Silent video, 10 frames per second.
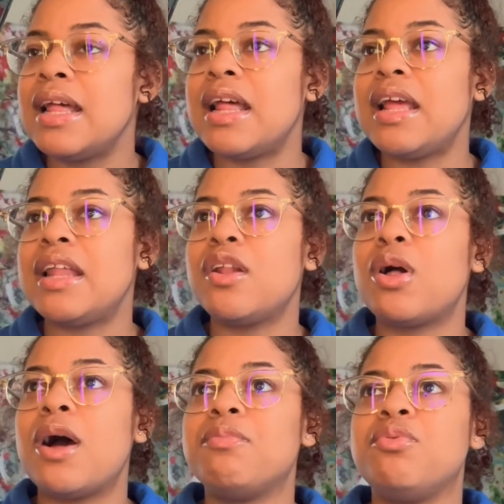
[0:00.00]
and it'll
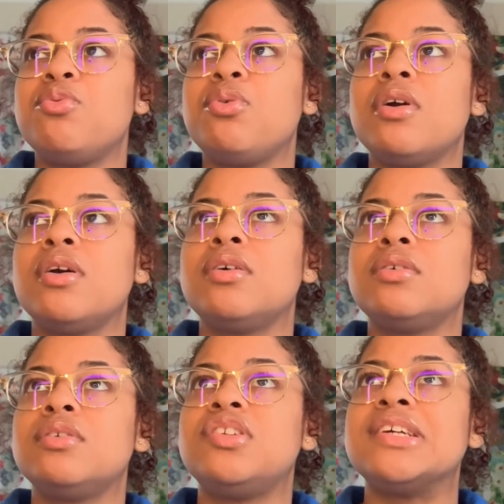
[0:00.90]
help you
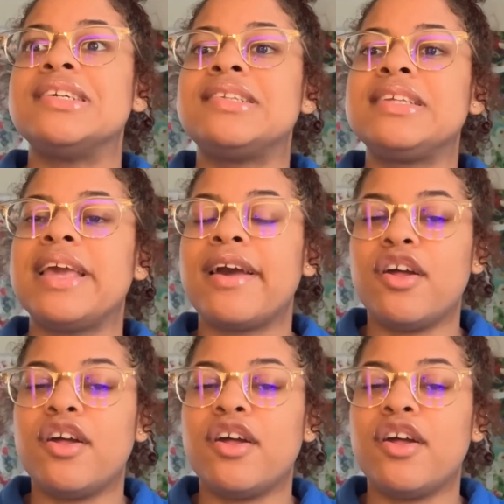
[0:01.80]
just get a